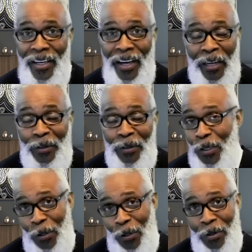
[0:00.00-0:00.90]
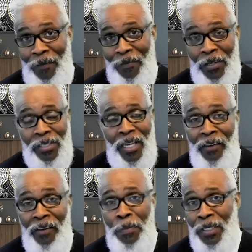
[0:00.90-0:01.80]
I don't know if there's
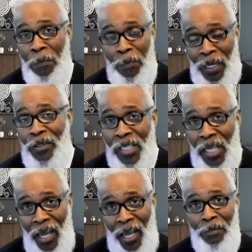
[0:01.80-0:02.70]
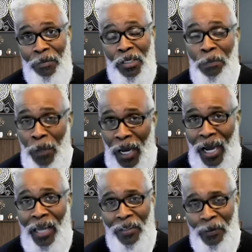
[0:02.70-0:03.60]
ever been a better time to
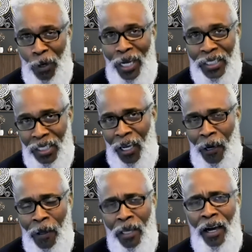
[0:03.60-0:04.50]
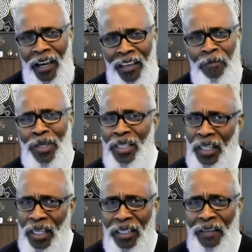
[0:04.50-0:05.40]
buy than right now. I have been
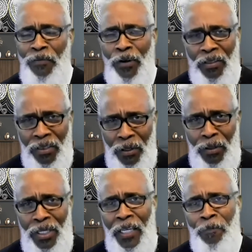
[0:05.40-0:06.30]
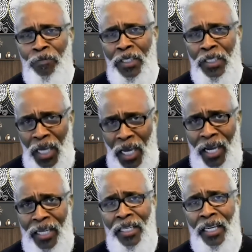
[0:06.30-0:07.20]
lending for
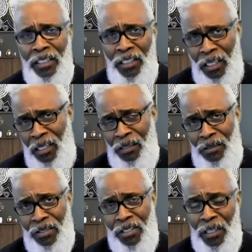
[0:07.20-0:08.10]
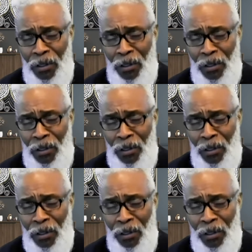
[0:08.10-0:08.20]
39 years,